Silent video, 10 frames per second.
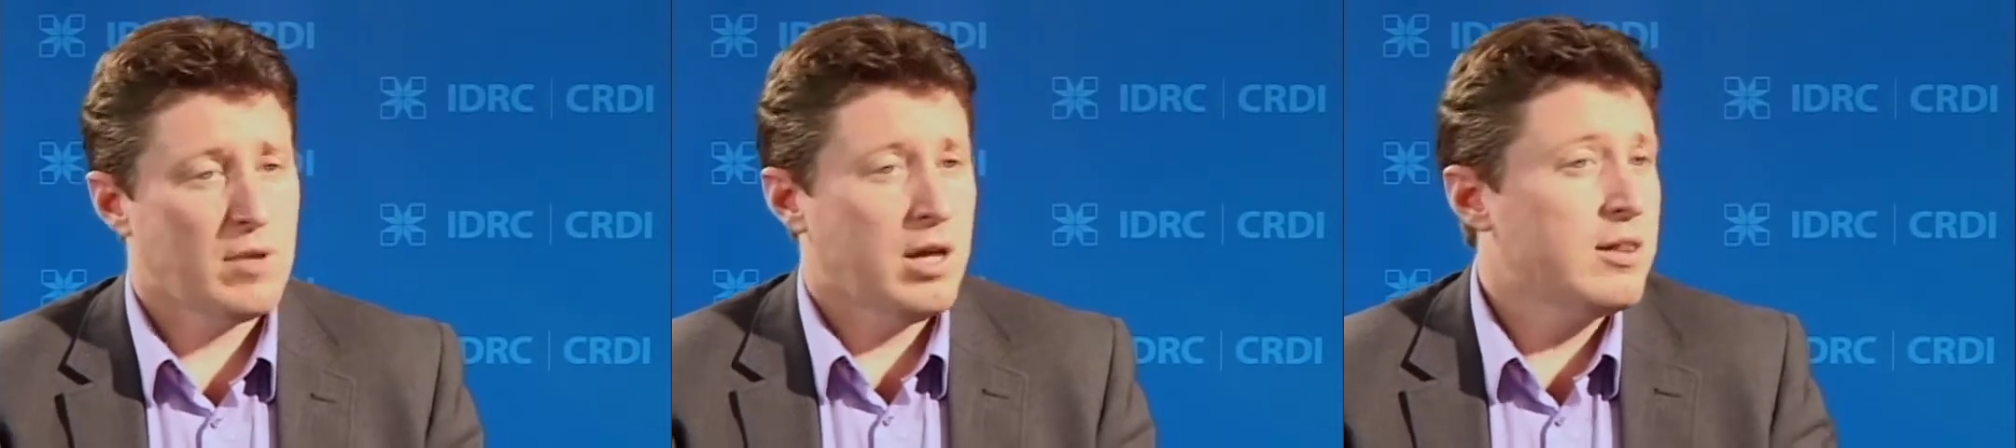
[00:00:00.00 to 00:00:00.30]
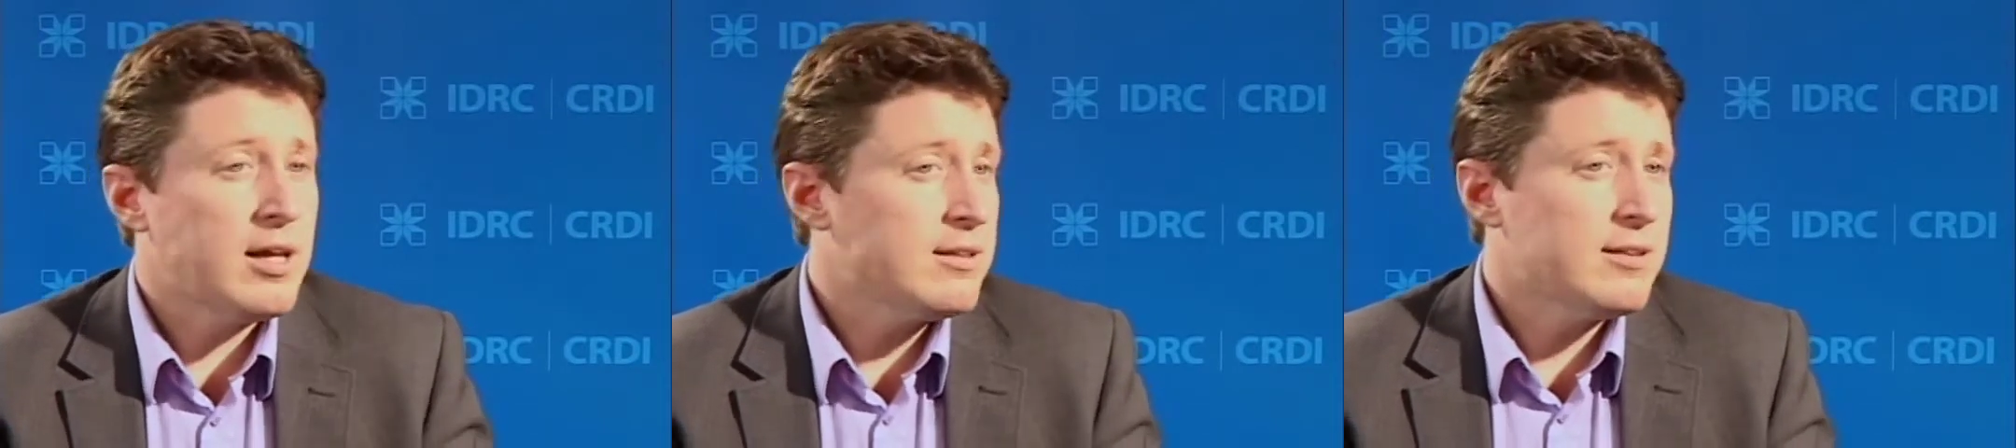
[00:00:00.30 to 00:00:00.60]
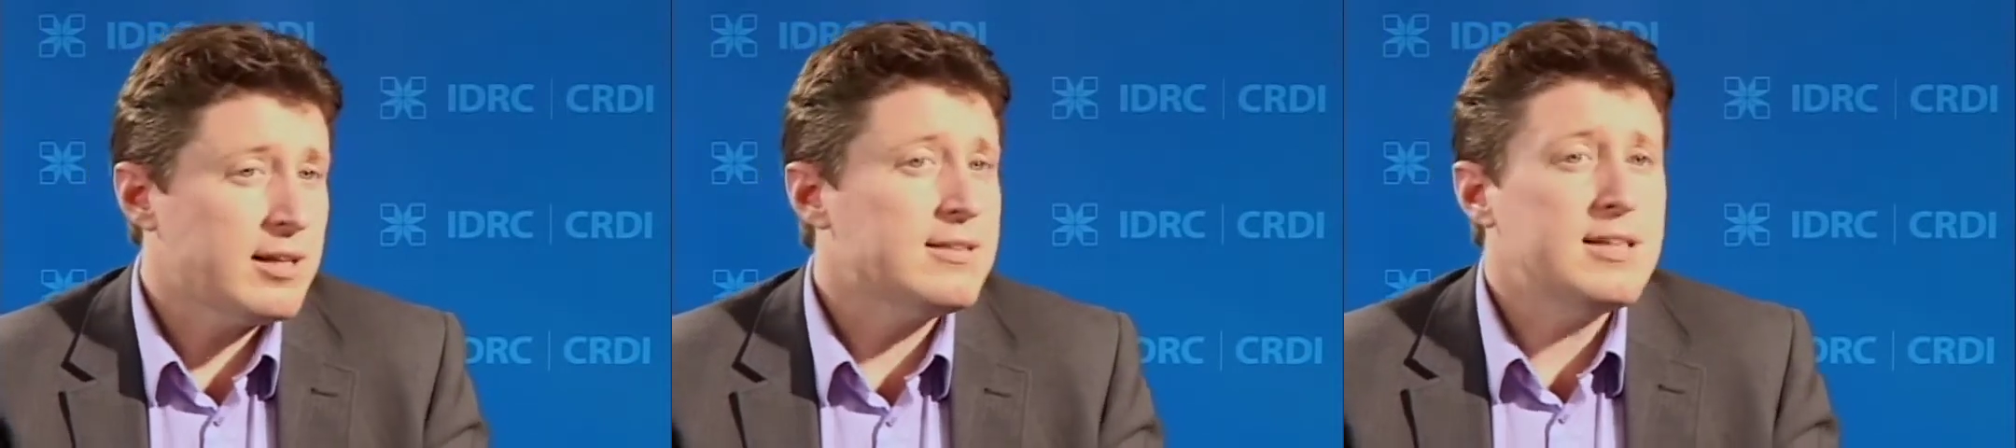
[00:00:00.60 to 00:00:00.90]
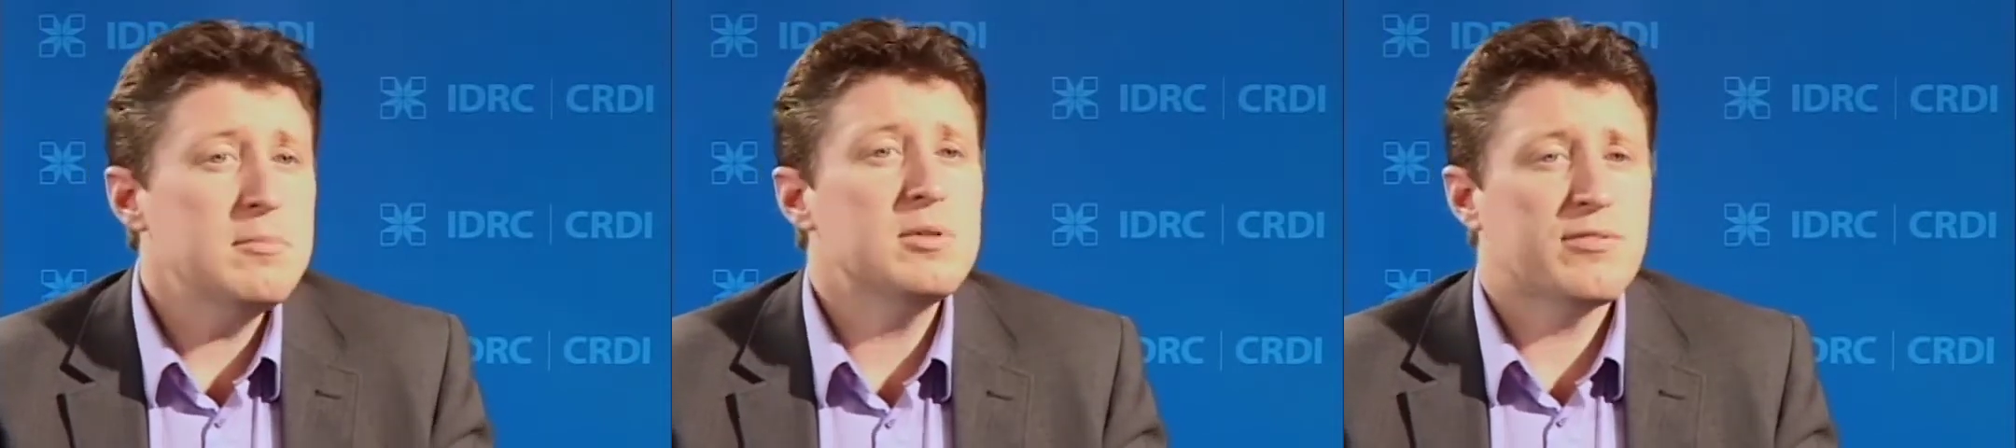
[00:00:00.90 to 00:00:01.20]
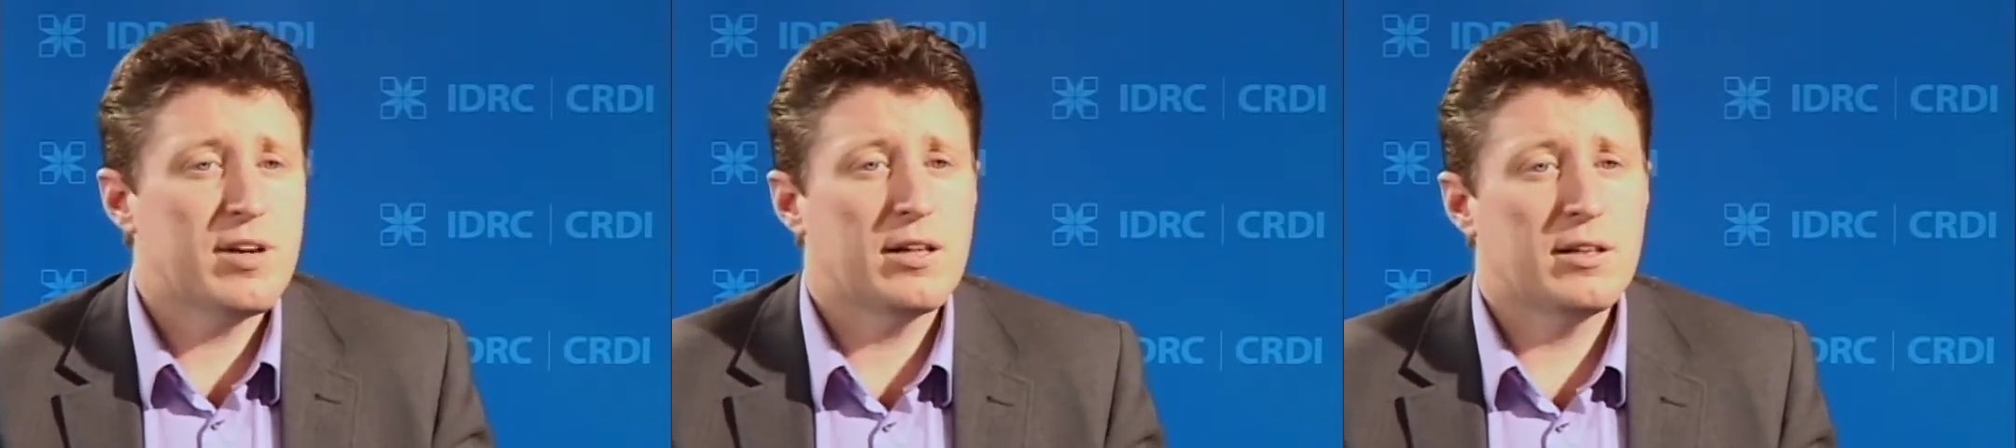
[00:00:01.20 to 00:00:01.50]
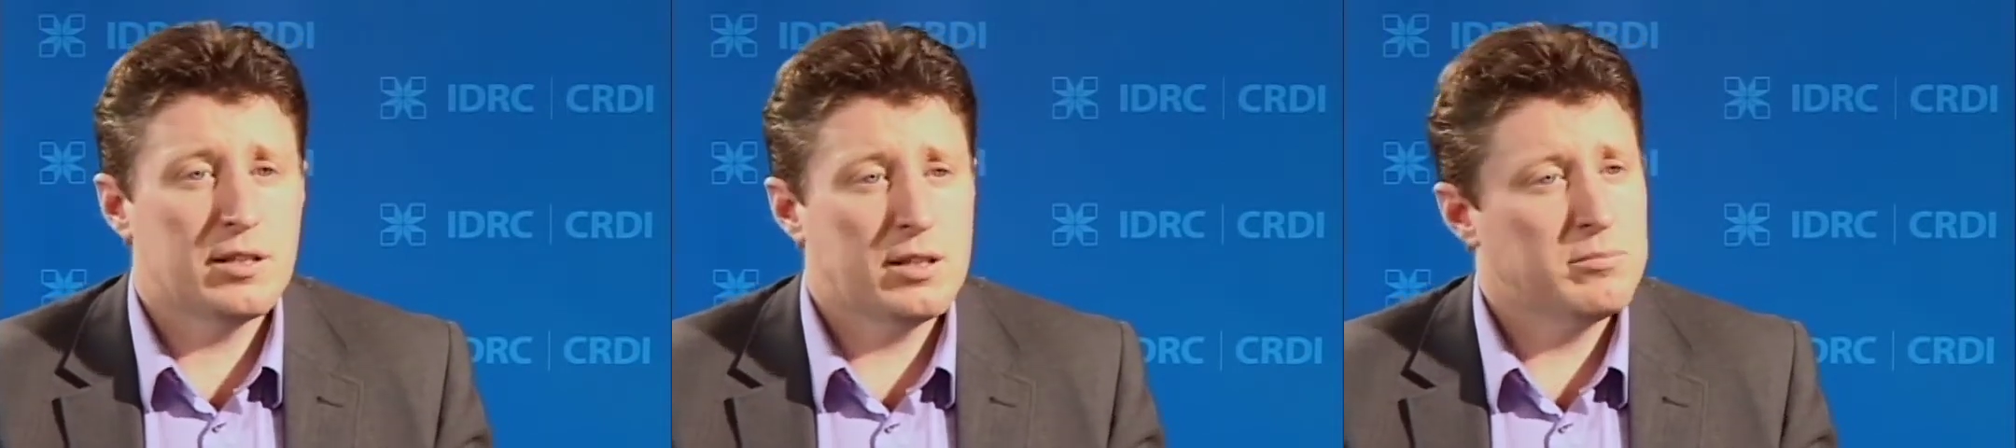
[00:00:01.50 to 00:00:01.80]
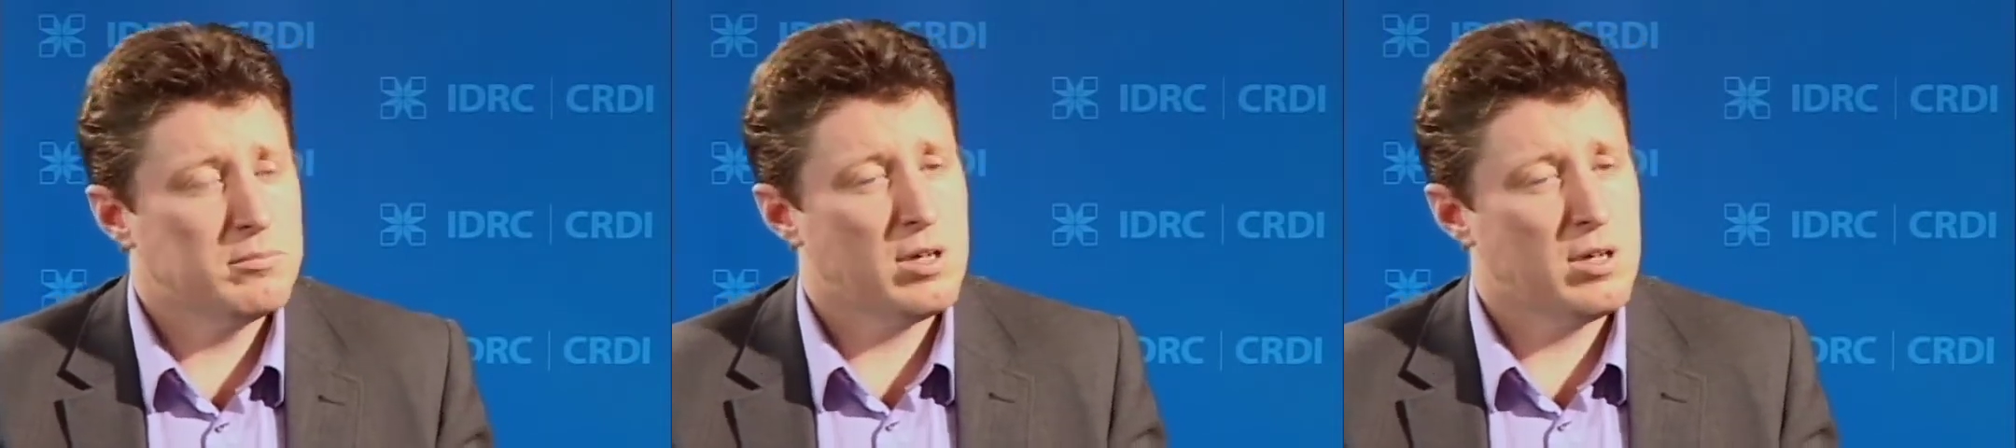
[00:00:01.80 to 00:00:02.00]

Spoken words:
And that seems fairly